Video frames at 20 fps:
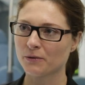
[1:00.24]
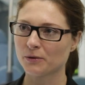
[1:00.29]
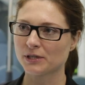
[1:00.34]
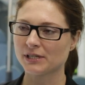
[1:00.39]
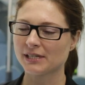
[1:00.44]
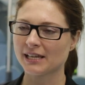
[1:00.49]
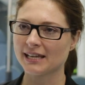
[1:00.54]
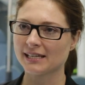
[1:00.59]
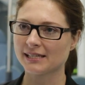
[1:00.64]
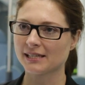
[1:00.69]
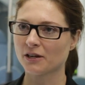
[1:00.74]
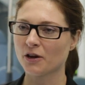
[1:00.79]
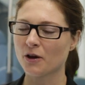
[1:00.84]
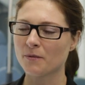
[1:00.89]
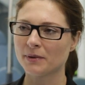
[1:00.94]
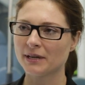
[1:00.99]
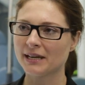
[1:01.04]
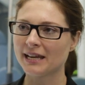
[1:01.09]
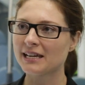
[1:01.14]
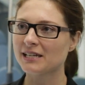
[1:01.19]
I would say, is a
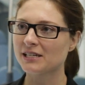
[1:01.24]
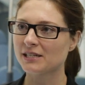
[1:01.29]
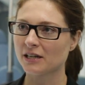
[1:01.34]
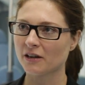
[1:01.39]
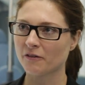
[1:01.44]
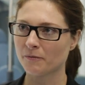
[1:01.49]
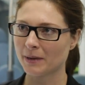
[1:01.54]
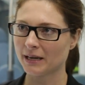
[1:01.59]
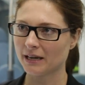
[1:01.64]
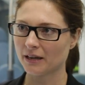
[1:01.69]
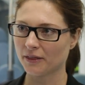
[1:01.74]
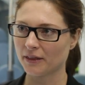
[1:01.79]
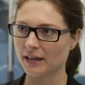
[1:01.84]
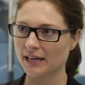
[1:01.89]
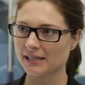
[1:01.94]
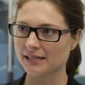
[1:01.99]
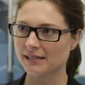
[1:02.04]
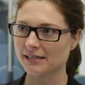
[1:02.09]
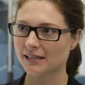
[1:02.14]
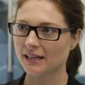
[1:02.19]
combination of many
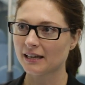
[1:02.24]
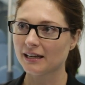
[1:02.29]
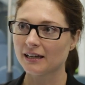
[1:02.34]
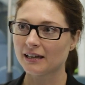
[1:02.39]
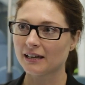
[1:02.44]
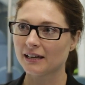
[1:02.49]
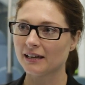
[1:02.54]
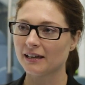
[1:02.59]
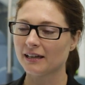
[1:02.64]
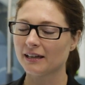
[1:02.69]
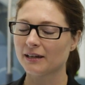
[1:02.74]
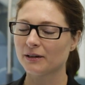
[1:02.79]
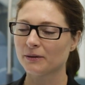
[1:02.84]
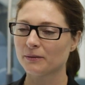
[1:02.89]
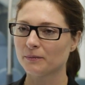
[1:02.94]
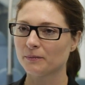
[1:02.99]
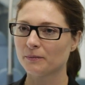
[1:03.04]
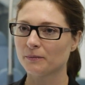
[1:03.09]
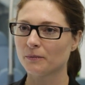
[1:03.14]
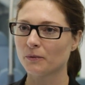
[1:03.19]
things.
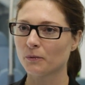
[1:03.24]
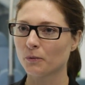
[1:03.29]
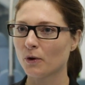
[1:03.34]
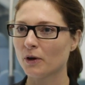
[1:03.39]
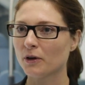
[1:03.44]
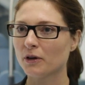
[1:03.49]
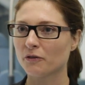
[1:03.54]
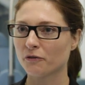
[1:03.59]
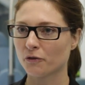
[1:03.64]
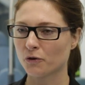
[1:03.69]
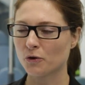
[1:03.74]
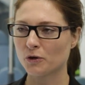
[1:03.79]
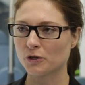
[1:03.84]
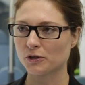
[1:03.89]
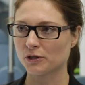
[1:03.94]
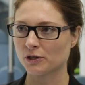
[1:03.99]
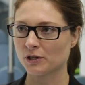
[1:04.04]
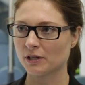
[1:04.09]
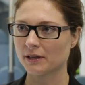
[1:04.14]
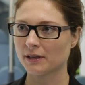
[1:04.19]
Uh, one, of
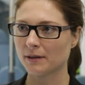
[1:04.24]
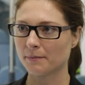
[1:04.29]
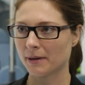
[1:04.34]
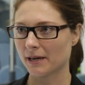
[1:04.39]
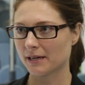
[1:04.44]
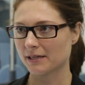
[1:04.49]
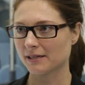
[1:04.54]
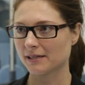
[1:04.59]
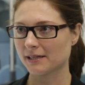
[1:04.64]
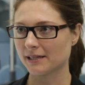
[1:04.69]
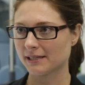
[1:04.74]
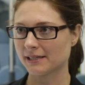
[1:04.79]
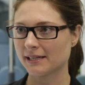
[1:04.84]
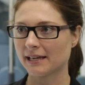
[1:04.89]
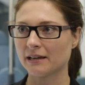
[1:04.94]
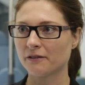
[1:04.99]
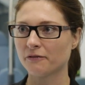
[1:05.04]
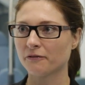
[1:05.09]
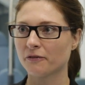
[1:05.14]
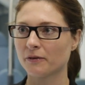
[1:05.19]
course, the bus
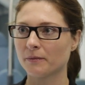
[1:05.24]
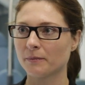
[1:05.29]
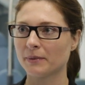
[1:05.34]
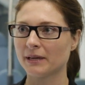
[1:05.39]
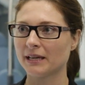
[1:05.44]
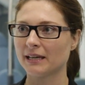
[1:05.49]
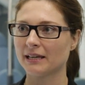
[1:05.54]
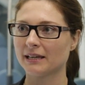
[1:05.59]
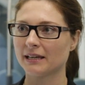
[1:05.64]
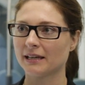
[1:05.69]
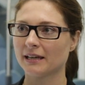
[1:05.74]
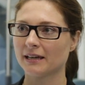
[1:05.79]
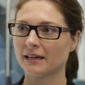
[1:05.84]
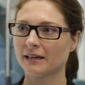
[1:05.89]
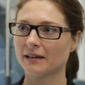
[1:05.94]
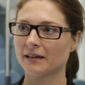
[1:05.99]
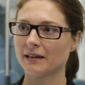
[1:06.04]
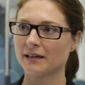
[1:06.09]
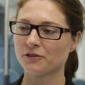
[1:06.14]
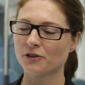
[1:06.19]
itself being
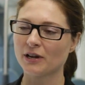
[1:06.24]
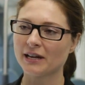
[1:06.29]
uh,